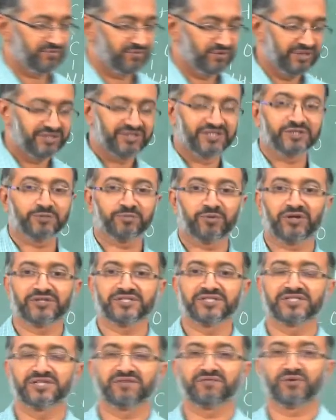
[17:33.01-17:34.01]
in this
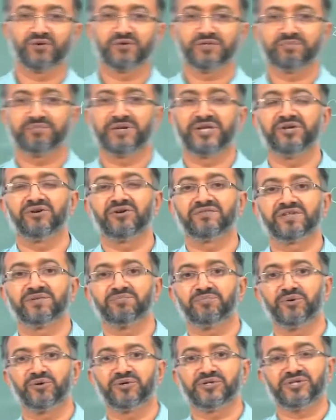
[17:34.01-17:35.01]
process of course many of the
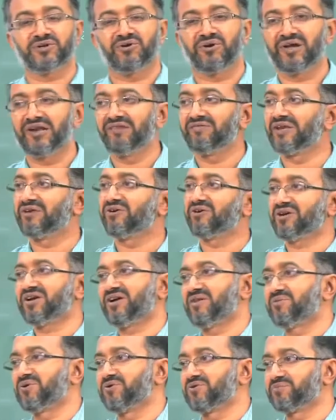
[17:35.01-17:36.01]
pores oil will not
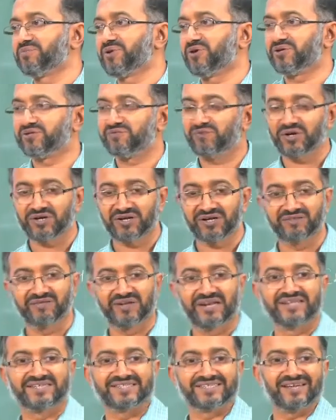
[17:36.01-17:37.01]
come out, because water
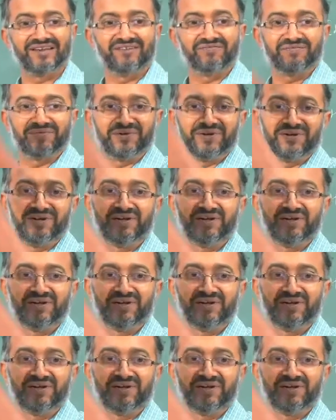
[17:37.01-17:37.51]
will itself